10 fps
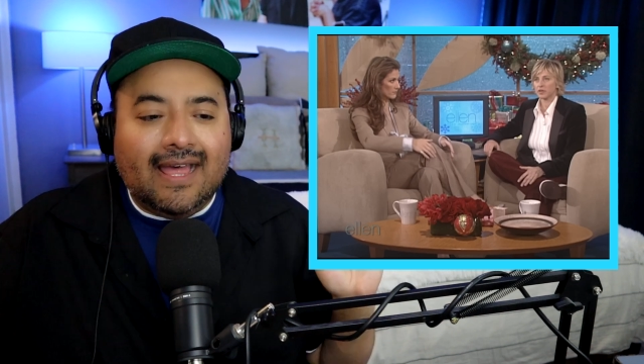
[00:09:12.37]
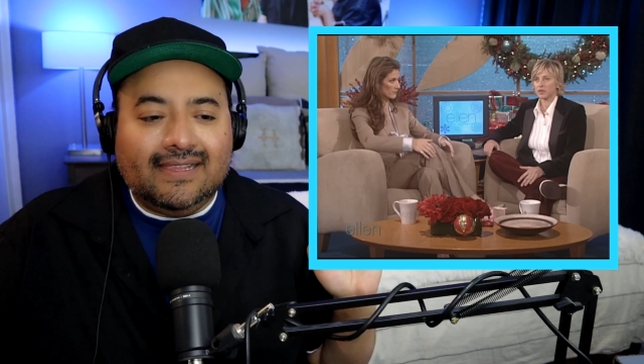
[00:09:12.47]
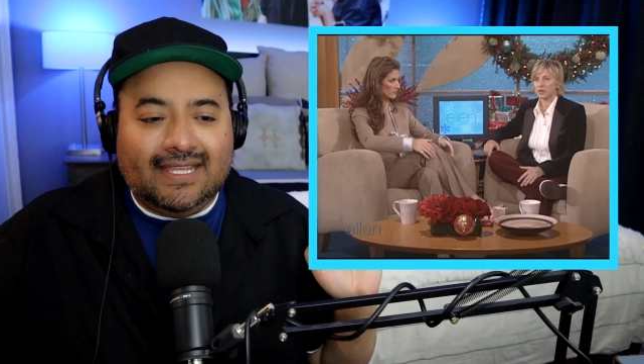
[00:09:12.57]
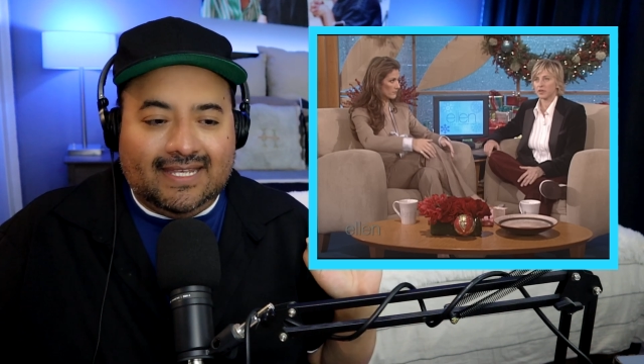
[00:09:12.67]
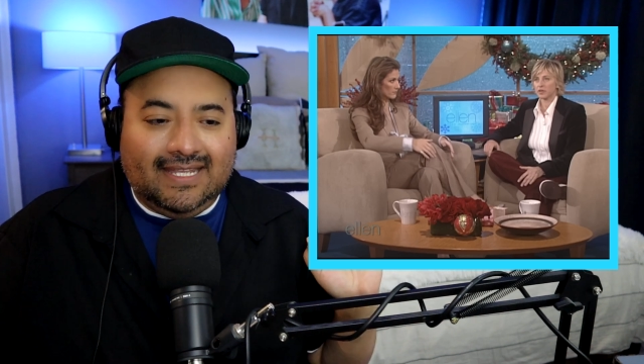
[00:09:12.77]

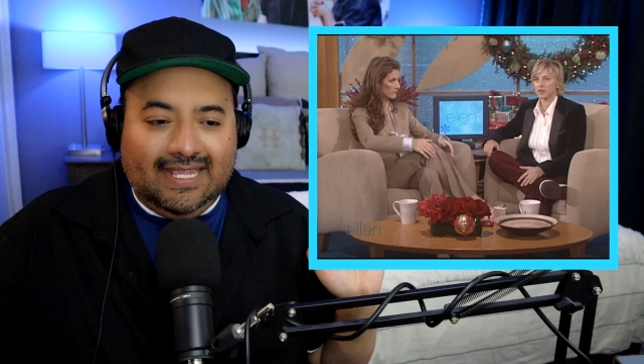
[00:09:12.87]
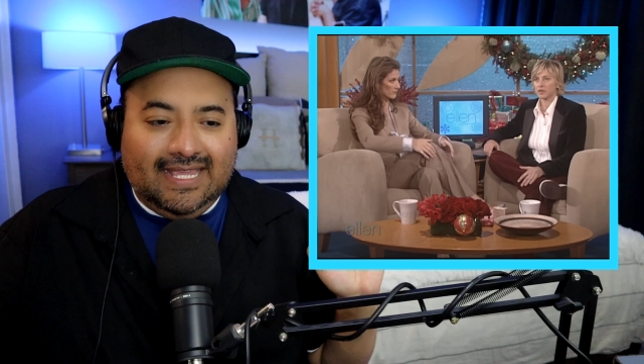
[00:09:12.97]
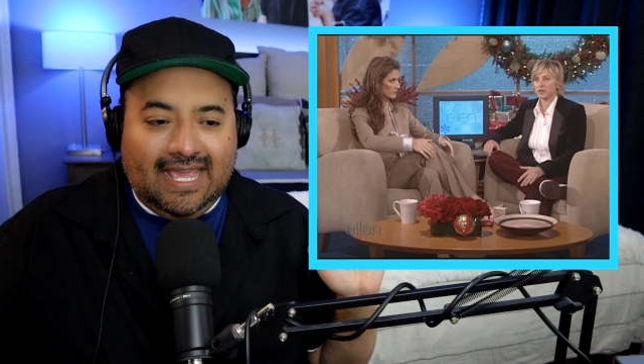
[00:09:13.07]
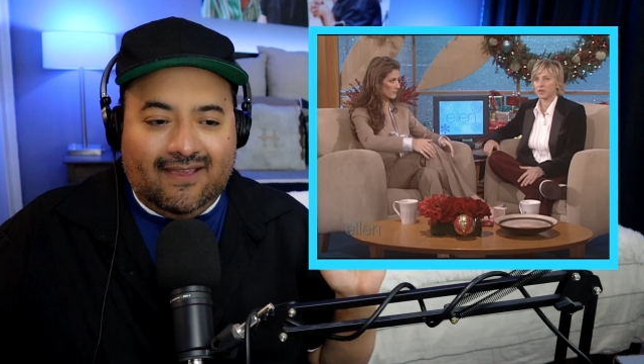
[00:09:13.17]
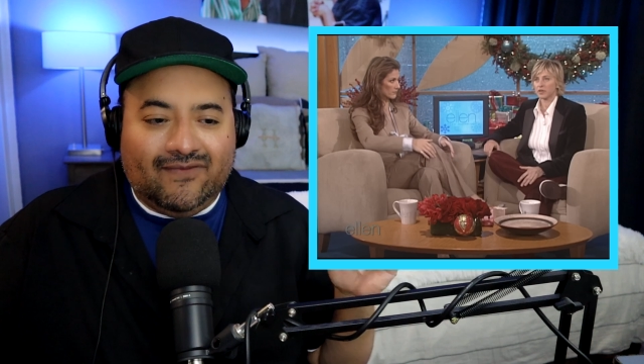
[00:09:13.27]
Ellen
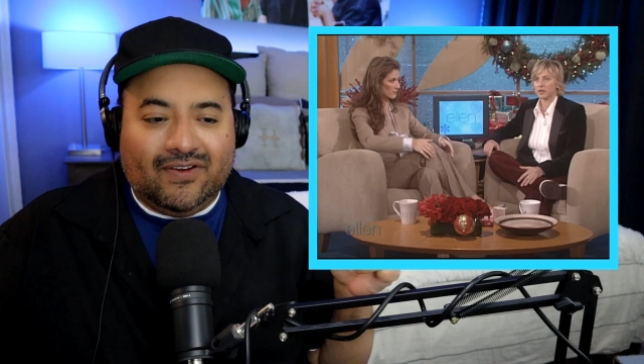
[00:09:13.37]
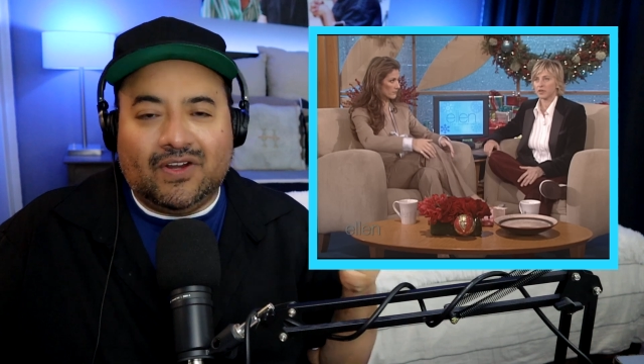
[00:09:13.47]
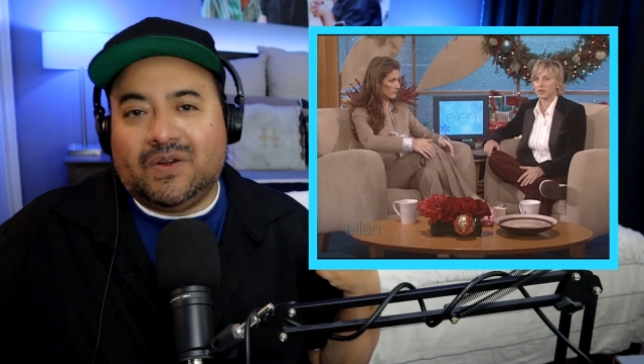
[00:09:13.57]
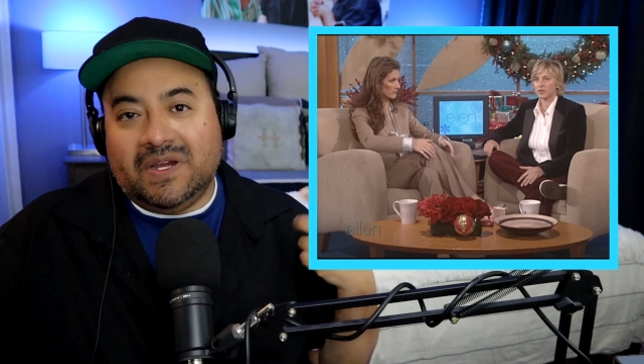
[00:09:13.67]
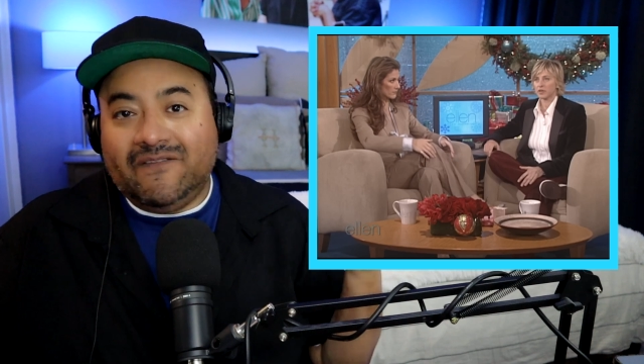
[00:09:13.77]
gave
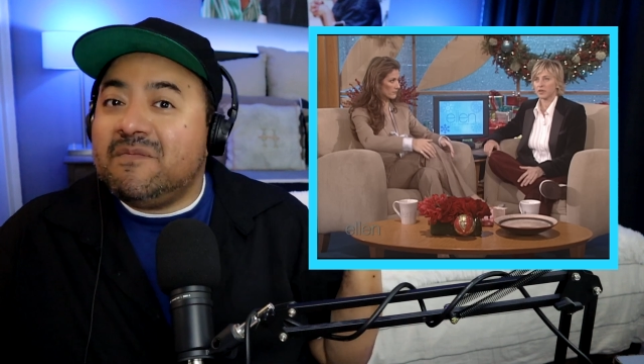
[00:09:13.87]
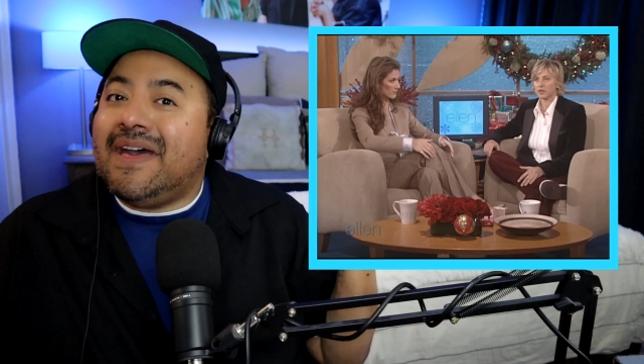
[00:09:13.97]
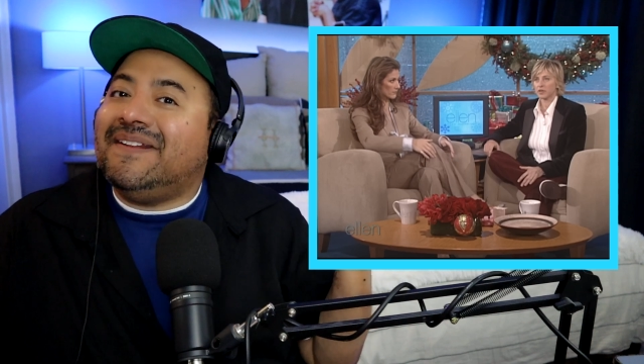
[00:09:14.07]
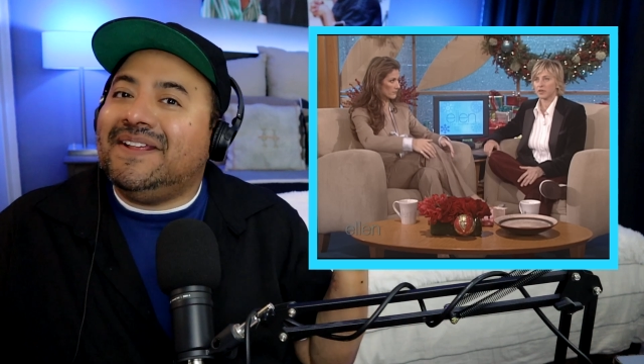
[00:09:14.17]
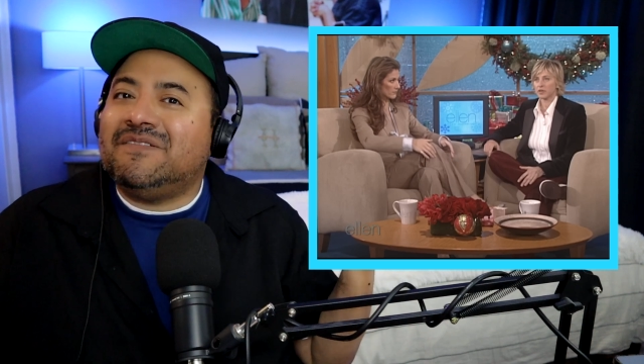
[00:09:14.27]
her grief
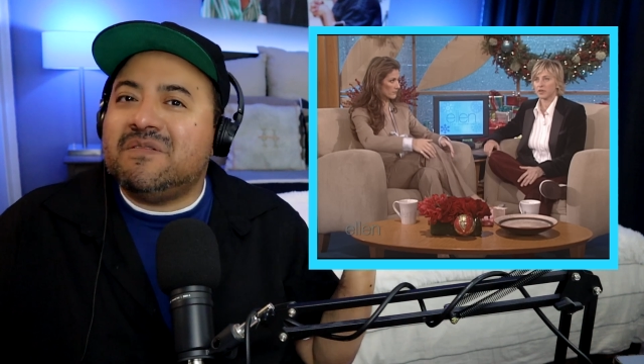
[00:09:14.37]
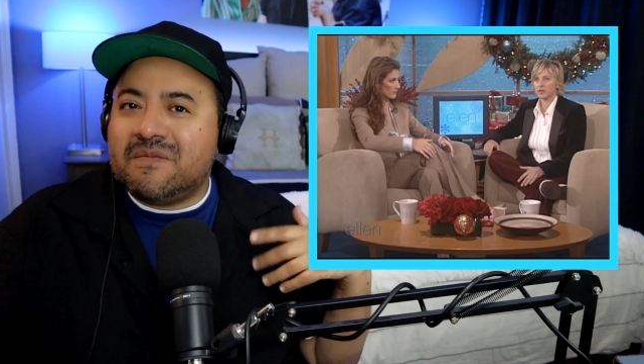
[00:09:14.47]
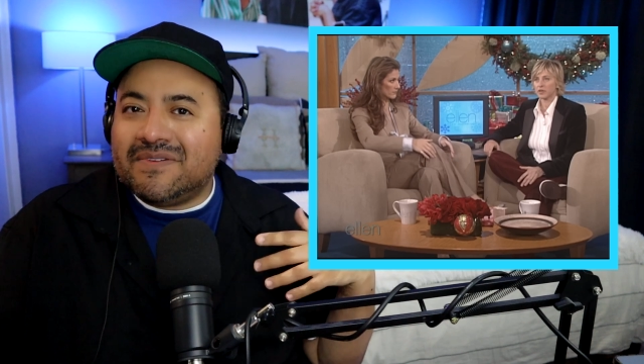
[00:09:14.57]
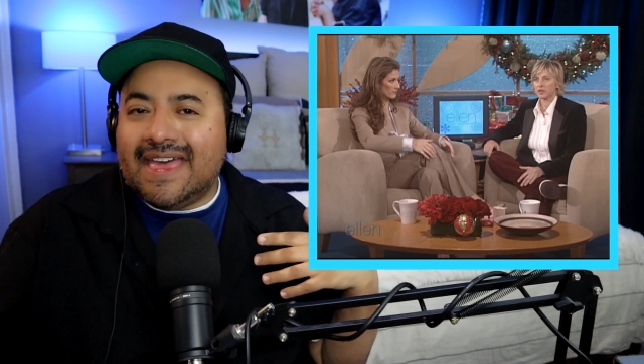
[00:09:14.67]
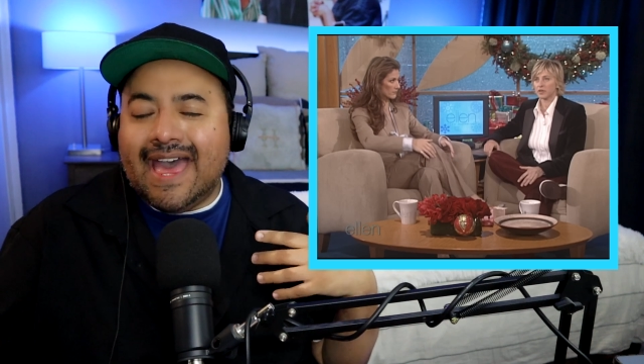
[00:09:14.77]
about it. Remember